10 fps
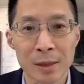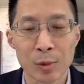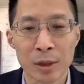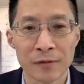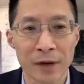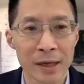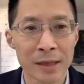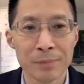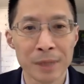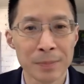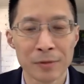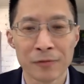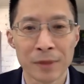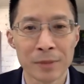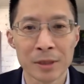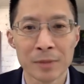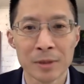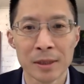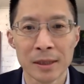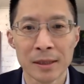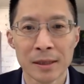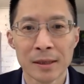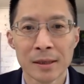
and we invited people from the community,